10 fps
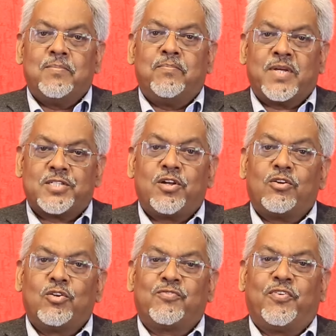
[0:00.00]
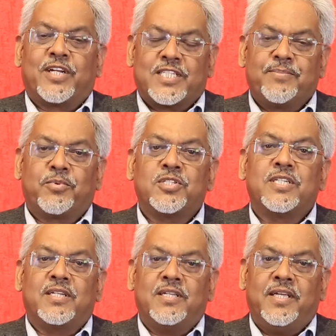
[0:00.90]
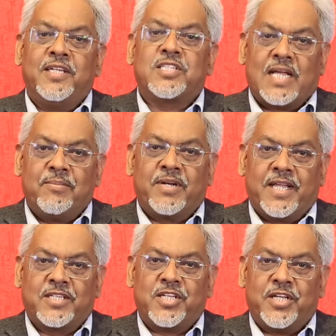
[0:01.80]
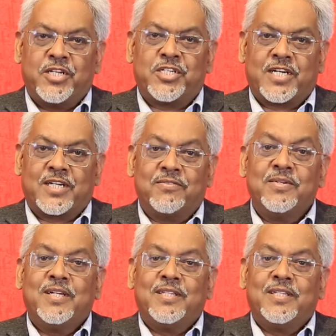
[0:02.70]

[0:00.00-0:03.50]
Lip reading: must not look for reciprocity each time it takes an initiative,